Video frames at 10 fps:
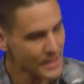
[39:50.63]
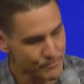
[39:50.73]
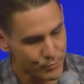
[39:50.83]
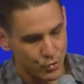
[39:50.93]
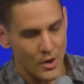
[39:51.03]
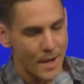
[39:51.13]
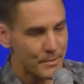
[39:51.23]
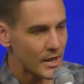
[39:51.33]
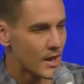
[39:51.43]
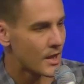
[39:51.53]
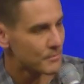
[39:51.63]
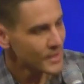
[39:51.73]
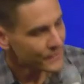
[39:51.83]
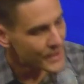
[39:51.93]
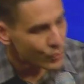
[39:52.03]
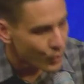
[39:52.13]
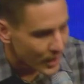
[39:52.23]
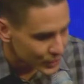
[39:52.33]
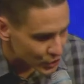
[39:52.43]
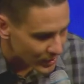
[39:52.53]
they prop it up, they
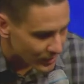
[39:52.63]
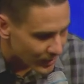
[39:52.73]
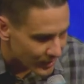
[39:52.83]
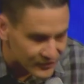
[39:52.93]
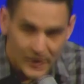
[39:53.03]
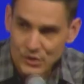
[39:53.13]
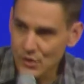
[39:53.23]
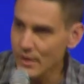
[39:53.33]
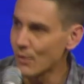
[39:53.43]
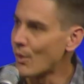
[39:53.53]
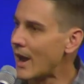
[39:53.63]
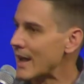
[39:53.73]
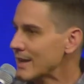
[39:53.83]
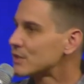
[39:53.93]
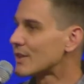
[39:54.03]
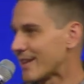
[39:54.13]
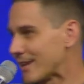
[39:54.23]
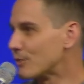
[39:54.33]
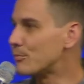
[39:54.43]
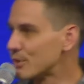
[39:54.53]
wash it off, so that why? So that
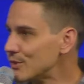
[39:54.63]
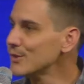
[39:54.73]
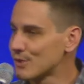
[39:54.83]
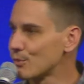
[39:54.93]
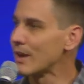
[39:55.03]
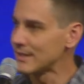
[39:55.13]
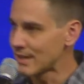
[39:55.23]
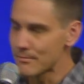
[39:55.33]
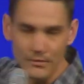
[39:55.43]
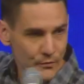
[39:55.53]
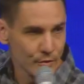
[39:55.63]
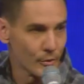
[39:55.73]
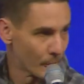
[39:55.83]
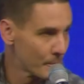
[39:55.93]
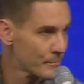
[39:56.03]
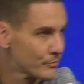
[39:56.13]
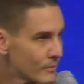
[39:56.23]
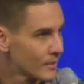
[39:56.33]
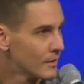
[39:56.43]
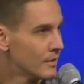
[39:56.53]
it'll produce the right type of fruit.
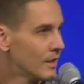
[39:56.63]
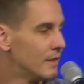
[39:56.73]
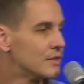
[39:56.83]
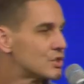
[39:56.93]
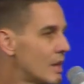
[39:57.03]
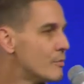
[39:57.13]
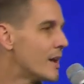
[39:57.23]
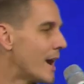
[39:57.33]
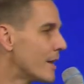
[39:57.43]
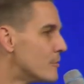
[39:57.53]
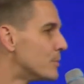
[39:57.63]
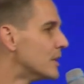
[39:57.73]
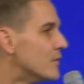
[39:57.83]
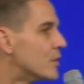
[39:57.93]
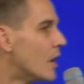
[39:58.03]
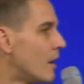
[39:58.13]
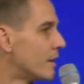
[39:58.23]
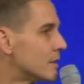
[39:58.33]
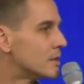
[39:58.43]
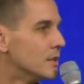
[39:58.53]
In the same way, I don't believe God
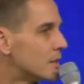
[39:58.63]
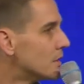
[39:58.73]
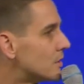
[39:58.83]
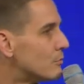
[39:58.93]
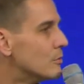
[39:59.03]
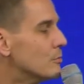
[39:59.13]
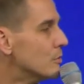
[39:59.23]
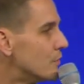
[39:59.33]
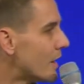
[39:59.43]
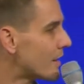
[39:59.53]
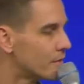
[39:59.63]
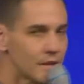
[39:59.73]
is looking to remove you. I don't